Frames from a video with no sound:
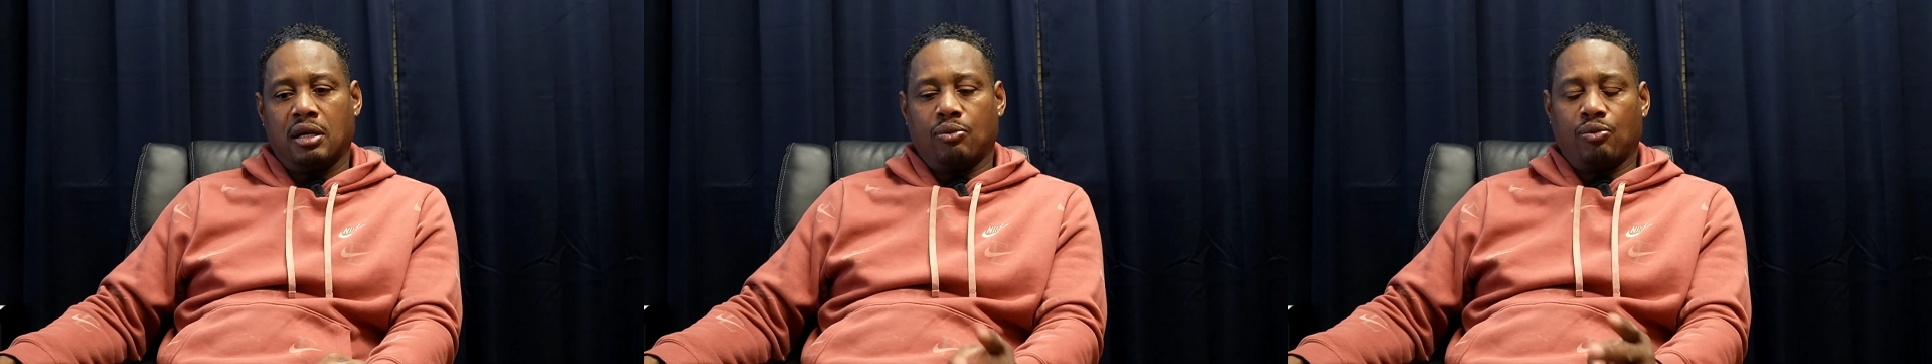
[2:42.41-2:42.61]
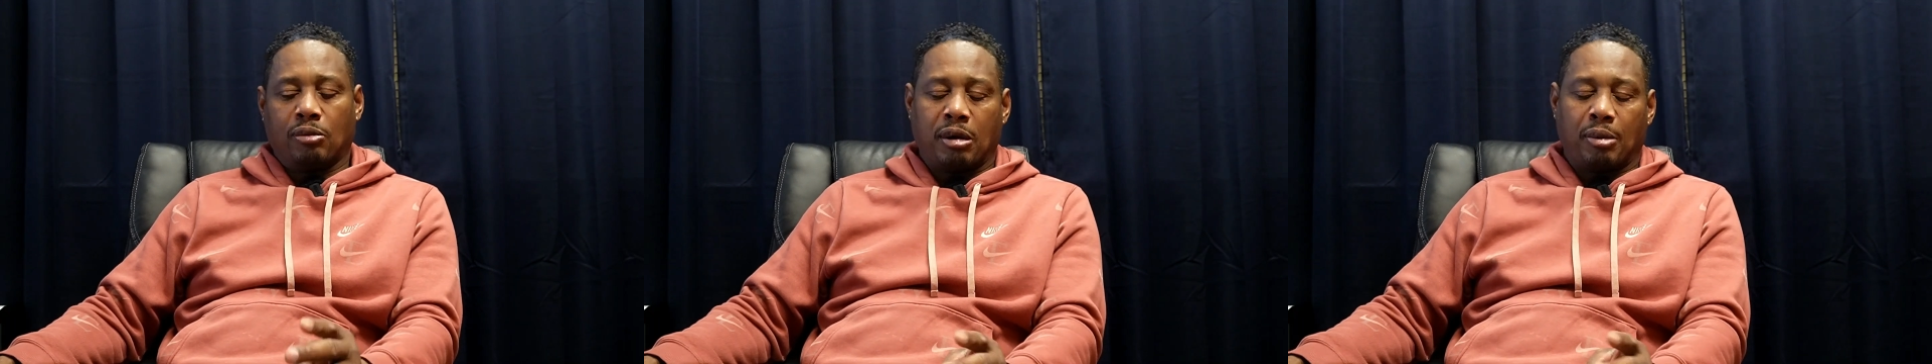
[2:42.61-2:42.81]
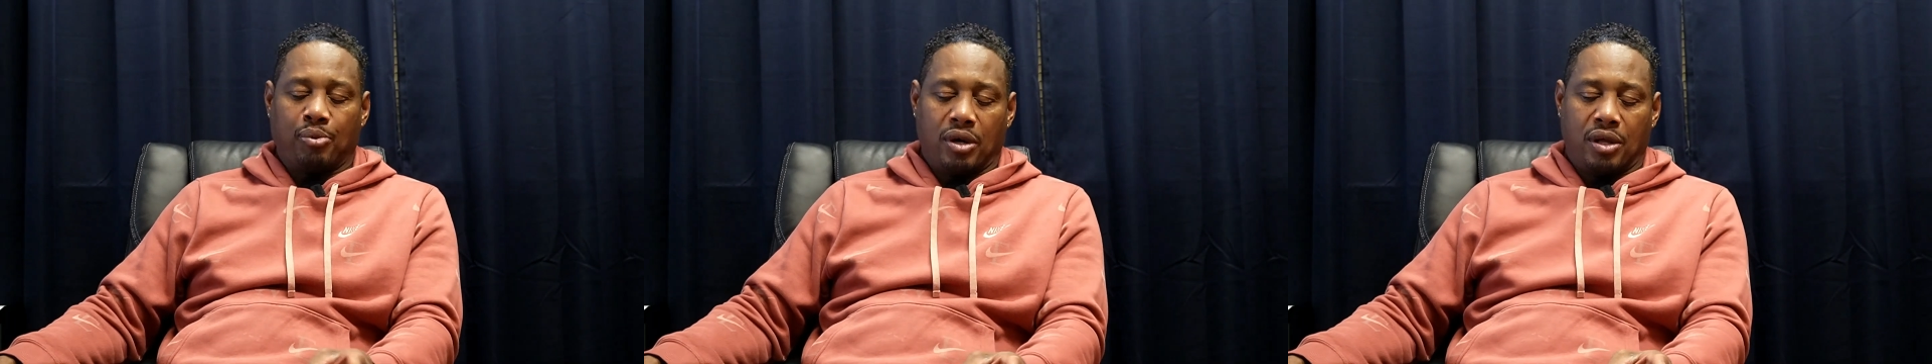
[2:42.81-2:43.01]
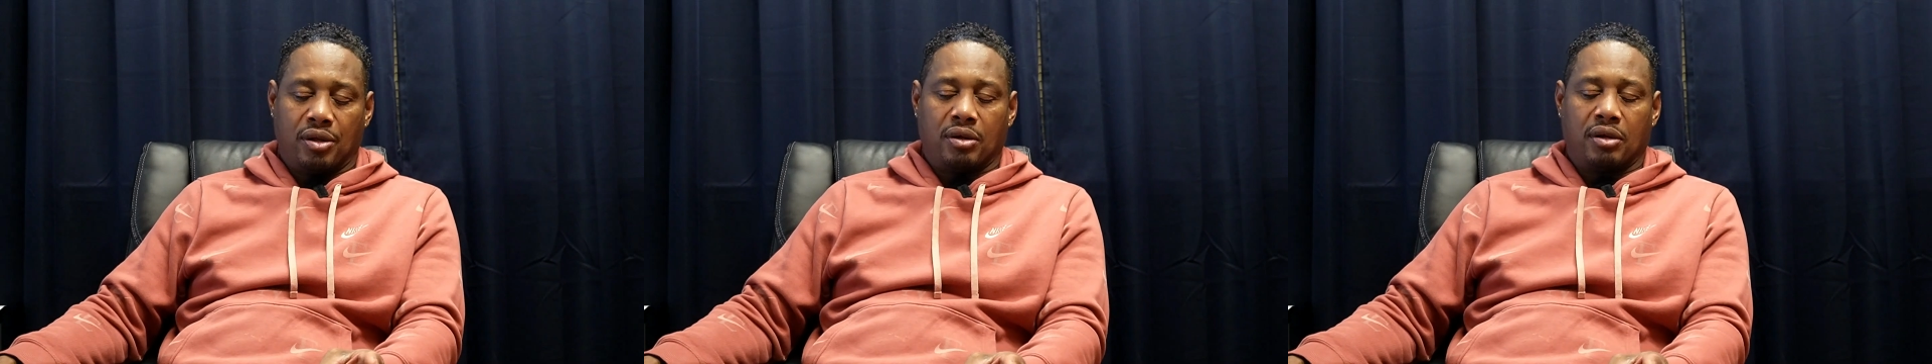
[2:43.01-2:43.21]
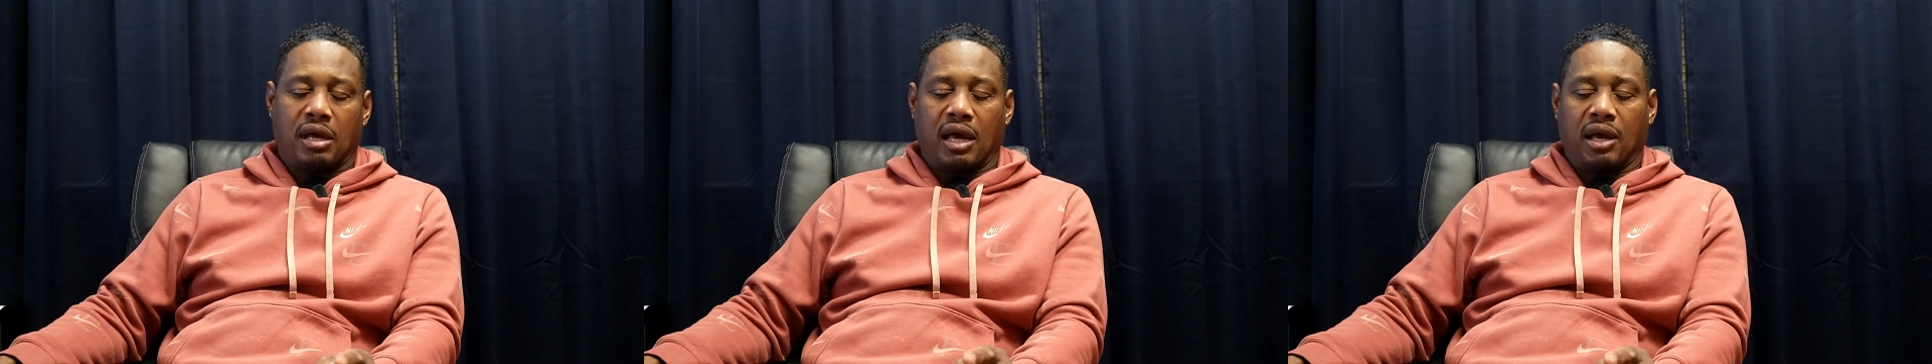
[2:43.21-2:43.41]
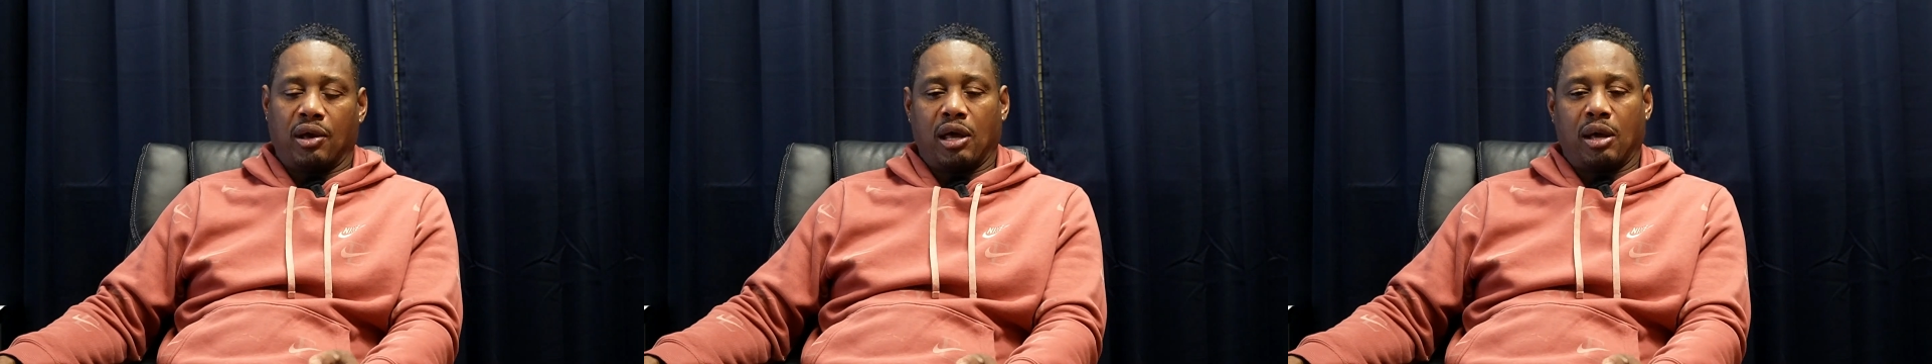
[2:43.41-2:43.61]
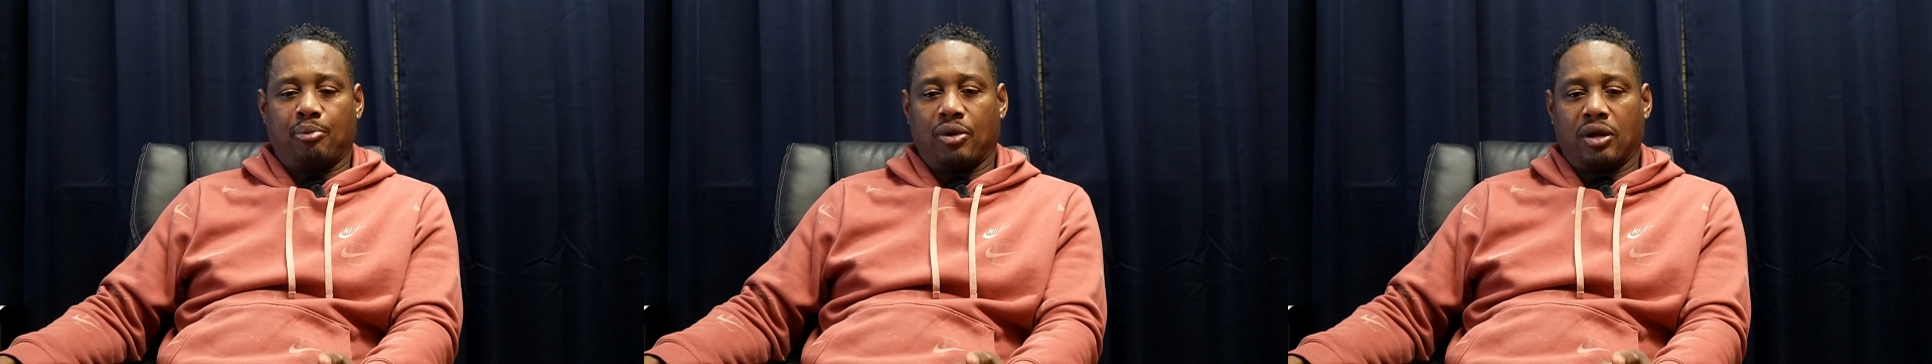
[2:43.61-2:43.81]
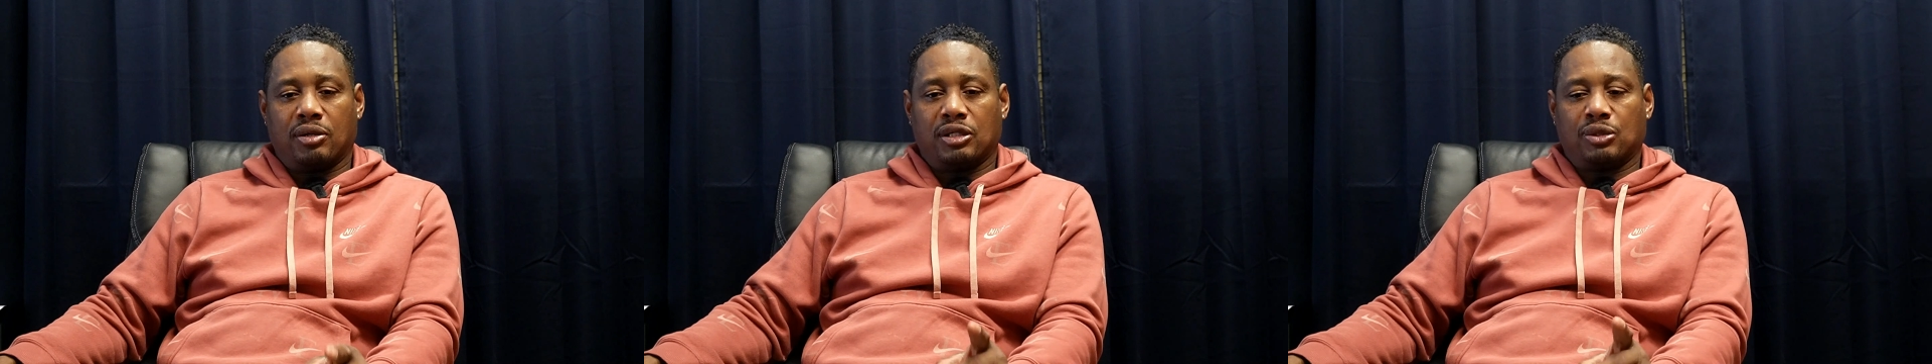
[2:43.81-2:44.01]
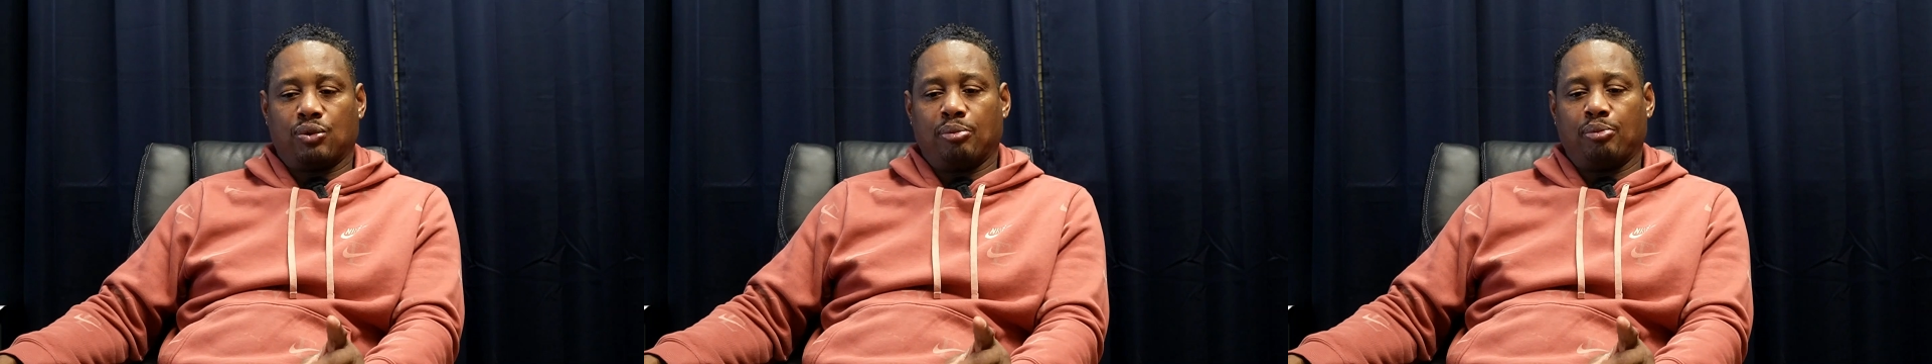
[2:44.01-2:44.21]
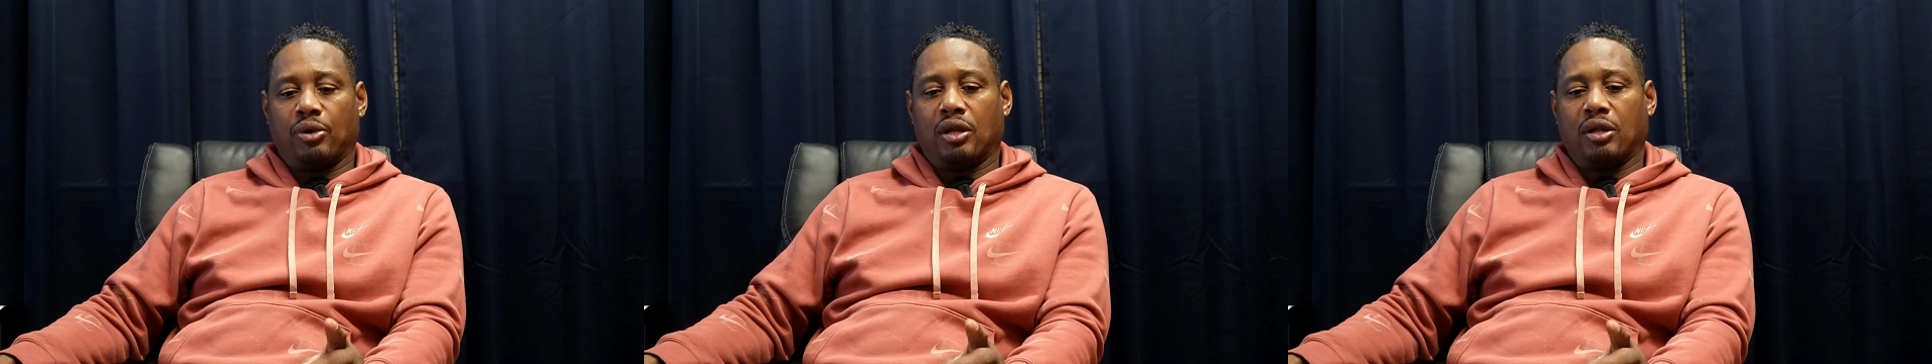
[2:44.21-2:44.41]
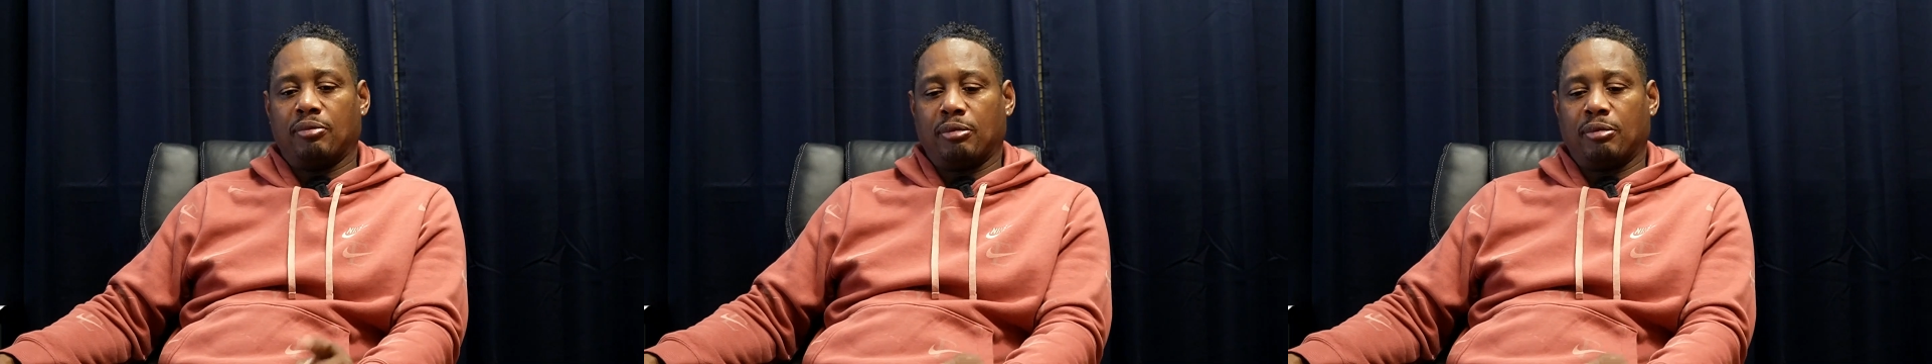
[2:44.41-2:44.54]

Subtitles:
Well, my brother, I didn't have brothers, just one brother,